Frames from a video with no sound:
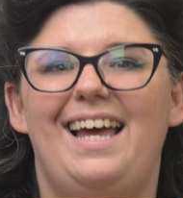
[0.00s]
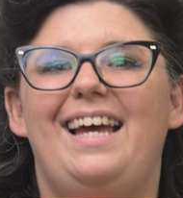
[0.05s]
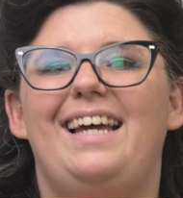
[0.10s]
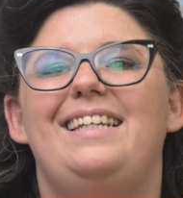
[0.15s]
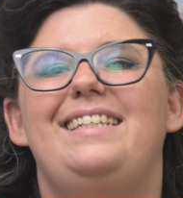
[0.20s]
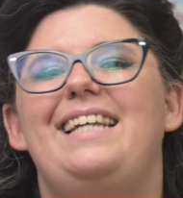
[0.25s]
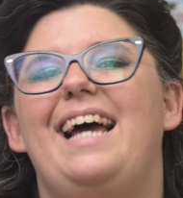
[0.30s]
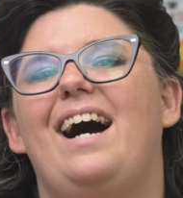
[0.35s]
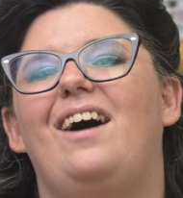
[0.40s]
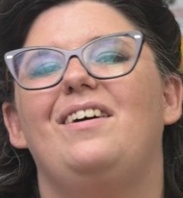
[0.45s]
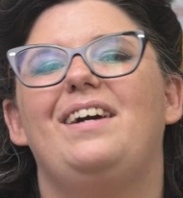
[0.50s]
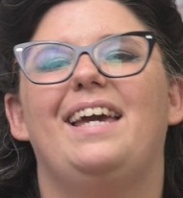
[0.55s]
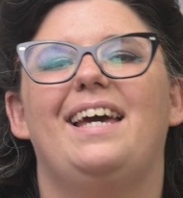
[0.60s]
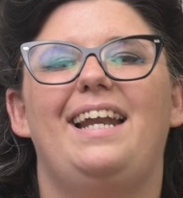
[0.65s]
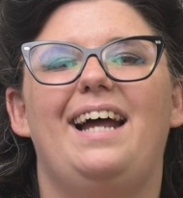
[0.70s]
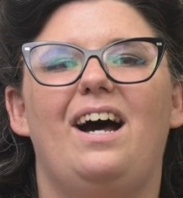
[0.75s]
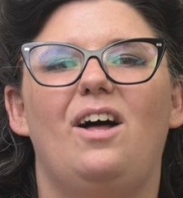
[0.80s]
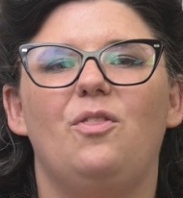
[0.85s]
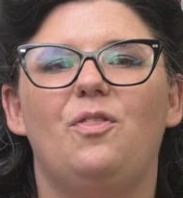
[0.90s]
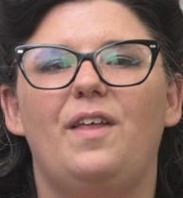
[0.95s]
Now get
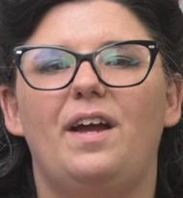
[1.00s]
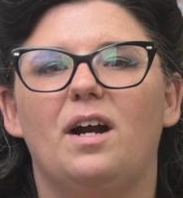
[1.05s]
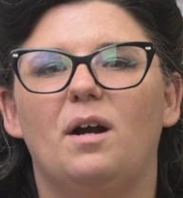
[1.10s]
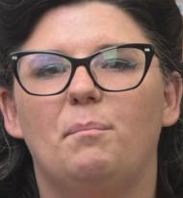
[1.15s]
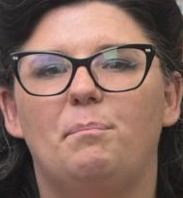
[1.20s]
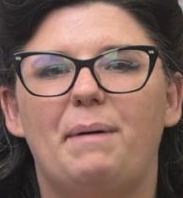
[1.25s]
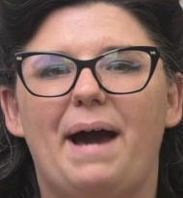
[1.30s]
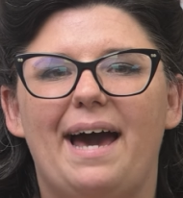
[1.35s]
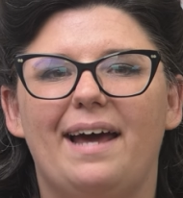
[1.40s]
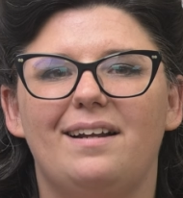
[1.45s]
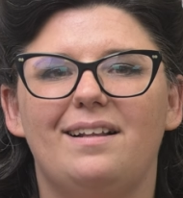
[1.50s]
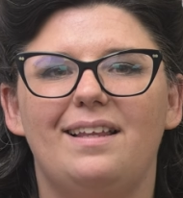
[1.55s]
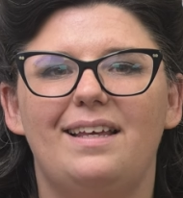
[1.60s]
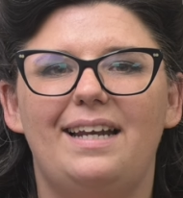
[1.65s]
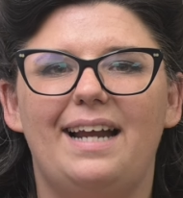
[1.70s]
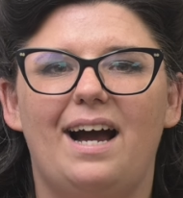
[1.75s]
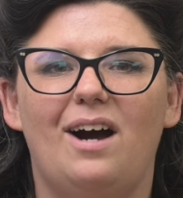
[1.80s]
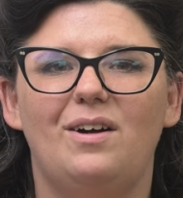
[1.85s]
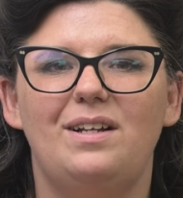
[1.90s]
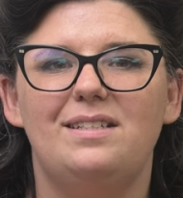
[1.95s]
out there, battle it
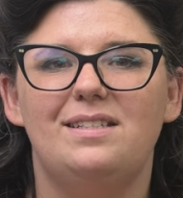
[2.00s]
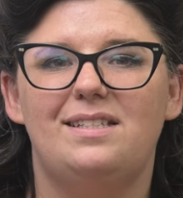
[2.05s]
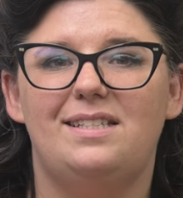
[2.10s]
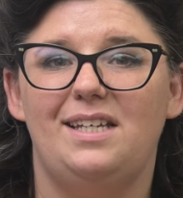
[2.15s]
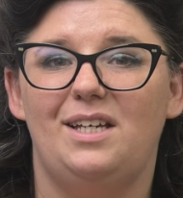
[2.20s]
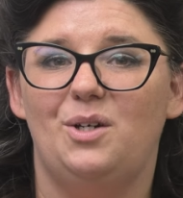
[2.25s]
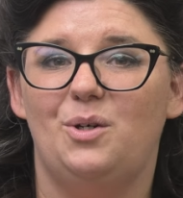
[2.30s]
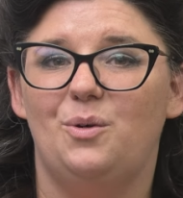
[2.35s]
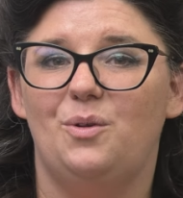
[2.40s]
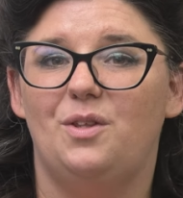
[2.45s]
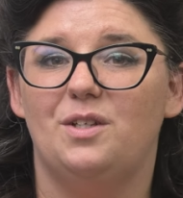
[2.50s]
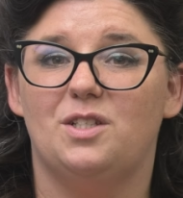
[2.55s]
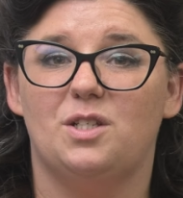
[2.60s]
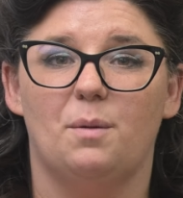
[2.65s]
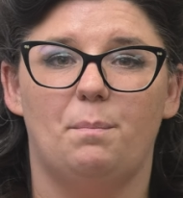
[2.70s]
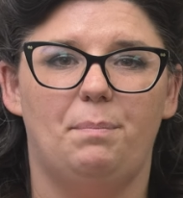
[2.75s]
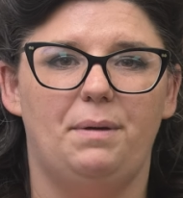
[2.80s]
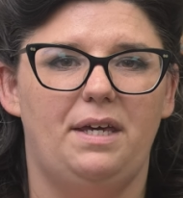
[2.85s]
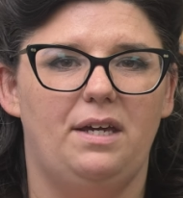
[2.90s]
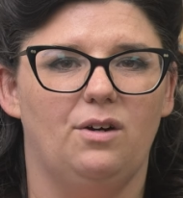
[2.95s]
out, and see who the
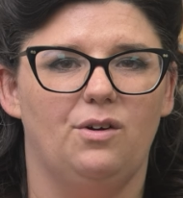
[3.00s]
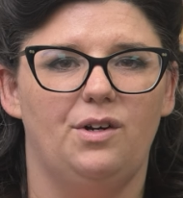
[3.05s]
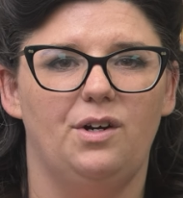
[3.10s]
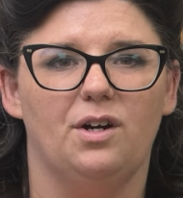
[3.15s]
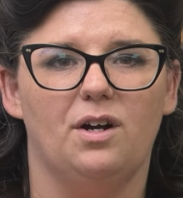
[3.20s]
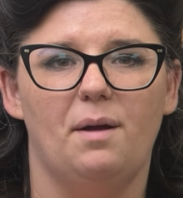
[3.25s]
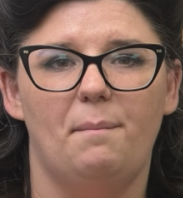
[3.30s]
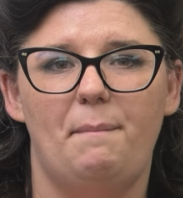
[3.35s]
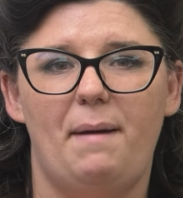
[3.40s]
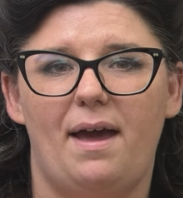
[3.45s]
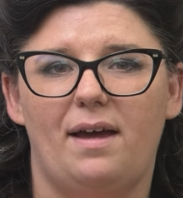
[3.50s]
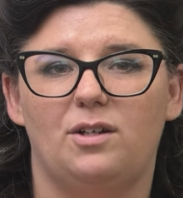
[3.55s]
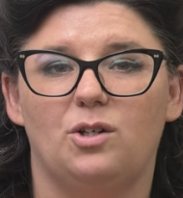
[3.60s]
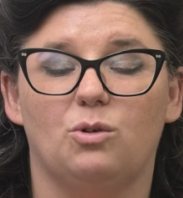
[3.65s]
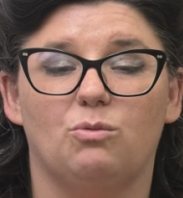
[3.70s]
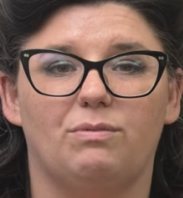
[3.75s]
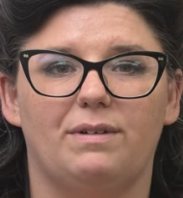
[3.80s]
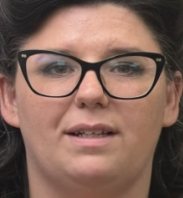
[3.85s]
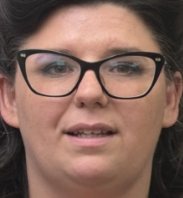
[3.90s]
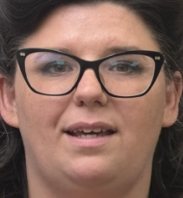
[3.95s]
superior
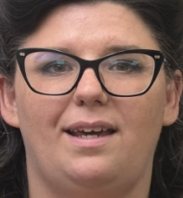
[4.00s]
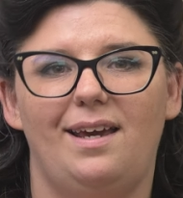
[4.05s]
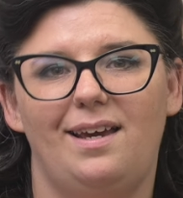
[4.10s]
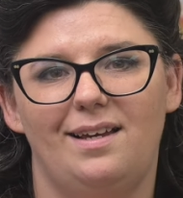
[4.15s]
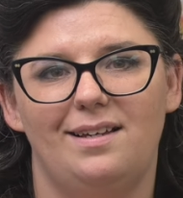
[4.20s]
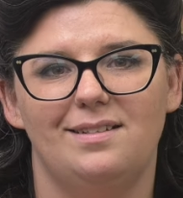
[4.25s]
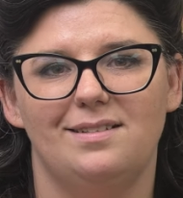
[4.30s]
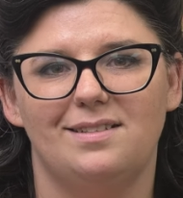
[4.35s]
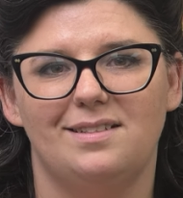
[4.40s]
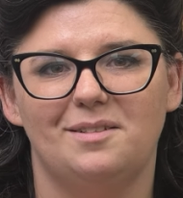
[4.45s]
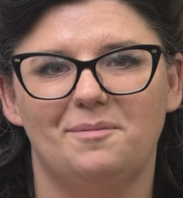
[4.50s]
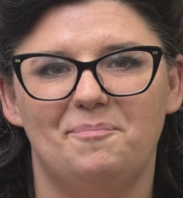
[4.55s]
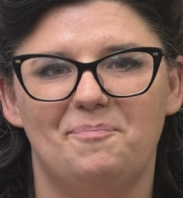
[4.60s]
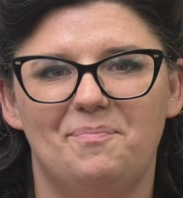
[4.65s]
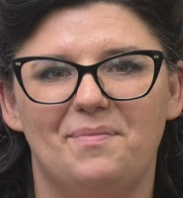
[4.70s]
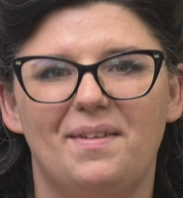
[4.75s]
commander really is.